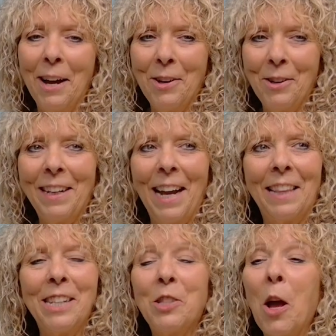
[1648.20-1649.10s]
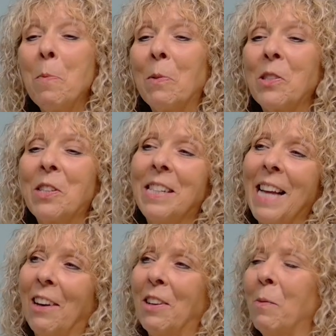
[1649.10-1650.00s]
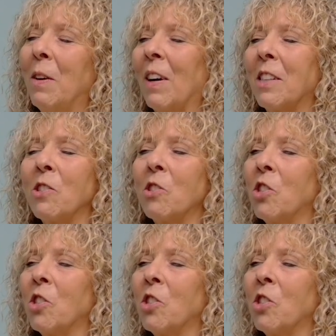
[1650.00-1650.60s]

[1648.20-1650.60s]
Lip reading: there's so much to tell you. We've had such a